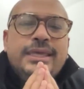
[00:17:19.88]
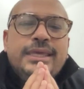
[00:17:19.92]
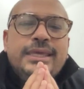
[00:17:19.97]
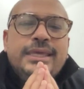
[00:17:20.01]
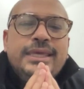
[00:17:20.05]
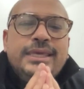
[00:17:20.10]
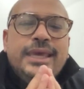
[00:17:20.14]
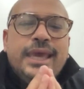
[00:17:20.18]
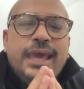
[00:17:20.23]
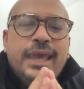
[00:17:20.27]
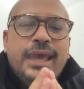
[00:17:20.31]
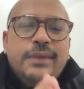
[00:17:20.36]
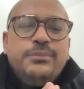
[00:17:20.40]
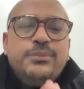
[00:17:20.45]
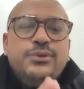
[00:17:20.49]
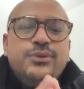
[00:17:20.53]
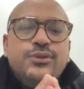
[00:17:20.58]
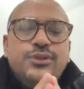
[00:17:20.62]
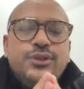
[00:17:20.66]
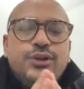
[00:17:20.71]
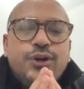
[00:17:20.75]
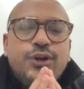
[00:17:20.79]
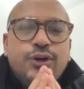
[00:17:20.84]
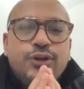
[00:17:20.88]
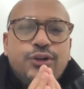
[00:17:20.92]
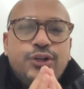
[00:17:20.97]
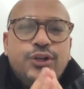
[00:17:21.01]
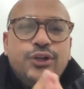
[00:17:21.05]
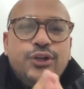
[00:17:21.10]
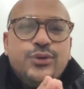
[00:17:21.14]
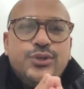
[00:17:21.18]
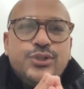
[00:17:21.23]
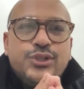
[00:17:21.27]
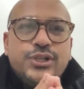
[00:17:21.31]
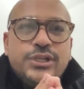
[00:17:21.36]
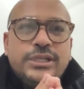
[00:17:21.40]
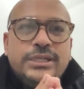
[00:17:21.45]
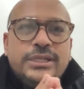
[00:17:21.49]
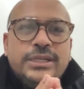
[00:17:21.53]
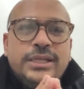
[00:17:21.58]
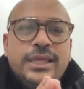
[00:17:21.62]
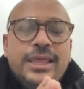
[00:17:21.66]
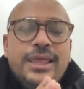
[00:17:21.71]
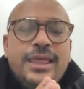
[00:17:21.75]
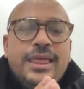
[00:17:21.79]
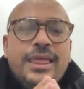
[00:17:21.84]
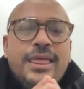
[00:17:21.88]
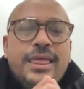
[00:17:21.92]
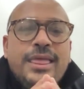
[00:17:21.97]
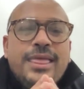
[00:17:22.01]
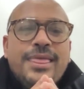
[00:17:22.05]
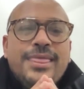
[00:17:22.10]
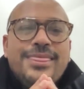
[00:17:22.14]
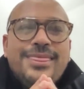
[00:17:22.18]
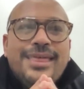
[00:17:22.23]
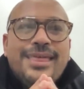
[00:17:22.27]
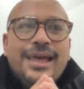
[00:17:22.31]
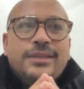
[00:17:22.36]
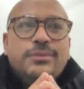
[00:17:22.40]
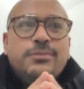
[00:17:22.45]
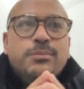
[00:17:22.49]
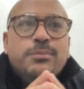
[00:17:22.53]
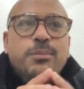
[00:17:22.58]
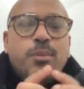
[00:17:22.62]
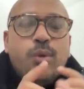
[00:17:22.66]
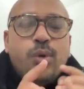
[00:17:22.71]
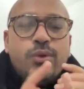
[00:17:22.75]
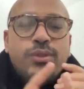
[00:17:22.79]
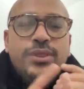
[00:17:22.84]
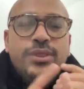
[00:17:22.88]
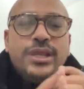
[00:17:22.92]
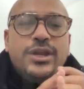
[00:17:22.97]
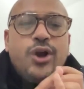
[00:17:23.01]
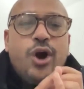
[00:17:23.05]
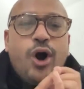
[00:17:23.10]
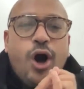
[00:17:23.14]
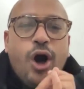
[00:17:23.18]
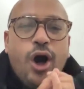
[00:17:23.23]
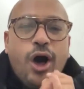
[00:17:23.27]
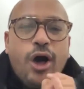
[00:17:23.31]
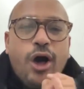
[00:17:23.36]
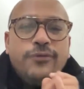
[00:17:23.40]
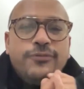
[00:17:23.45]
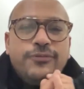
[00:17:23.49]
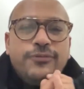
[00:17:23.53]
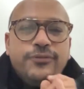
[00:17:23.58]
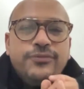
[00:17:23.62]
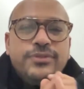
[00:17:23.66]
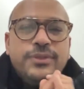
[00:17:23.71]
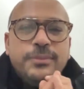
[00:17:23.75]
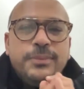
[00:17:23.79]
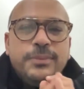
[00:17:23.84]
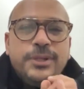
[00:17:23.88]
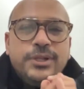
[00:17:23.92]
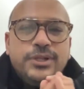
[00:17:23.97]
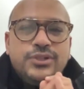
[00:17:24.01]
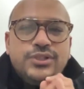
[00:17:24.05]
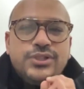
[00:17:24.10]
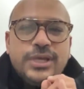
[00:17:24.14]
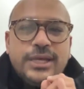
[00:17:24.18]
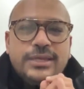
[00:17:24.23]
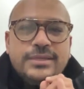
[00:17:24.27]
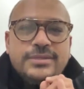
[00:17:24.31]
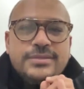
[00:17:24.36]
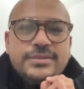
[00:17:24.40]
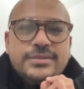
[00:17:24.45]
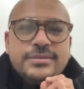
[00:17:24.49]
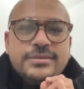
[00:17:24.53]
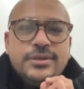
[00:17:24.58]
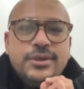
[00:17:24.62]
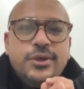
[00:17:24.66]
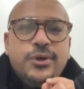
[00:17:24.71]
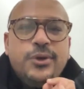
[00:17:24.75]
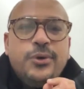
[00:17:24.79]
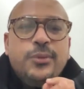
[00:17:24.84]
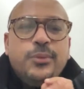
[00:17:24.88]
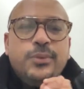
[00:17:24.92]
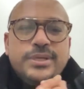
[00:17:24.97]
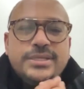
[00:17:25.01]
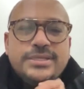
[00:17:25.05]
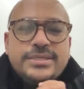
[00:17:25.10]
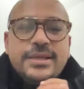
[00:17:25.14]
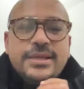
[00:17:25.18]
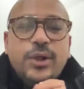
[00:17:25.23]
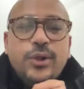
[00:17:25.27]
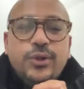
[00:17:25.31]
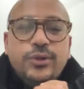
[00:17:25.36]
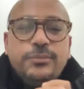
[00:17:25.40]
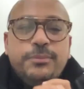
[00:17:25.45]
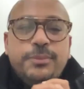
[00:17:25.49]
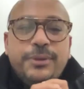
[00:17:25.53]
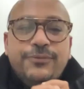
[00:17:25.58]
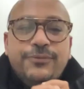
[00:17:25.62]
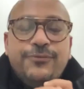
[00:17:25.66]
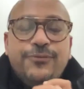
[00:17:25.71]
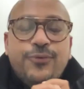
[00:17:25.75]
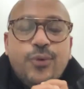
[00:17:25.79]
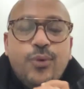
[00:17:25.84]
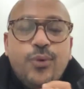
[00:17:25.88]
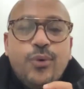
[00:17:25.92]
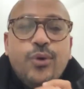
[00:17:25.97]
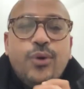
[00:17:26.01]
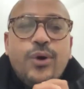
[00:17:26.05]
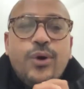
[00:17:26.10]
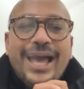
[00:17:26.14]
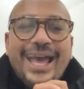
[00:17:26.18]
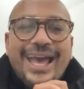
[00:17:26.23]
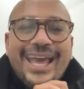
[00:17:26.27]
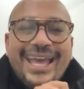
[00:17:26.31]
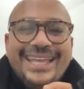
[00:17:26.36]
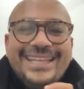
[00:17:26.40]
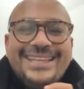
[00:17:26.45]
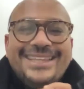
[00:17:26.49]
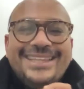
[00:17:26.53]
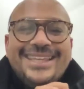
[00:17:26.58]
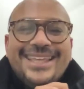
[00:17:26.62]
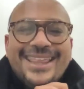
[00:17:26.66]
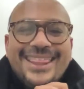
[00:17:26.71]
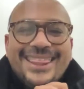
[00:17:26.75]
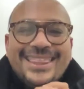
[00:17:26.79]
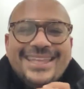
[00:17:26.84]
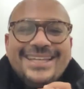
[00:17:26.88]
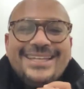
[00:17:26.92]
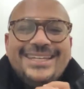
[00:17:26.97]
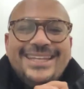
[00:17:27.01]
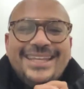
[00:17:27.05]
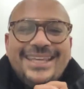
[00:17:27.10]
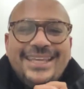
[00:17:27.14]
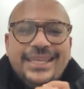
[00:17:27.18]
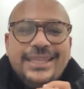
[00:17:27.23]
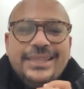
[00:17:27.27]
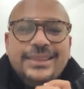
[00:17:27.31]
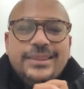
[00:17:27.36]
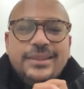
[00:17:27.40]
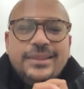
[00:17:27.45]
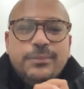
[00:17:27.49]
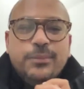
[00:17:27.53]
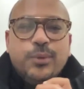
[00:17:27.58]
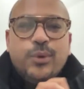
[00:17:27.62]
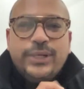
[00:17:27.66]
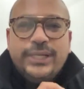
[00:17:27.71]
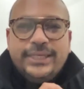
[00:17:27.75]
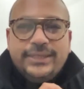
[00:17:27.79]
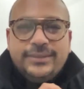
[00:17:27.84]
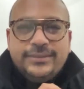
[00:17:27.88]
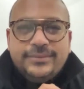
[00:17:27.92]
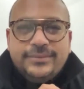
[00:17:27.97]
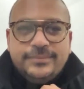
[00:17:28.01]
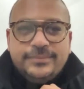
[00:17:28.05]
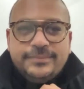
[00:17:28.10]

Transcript: he came to the conclusion that more than half of the milkshakes were sold before 8:30 in the morning.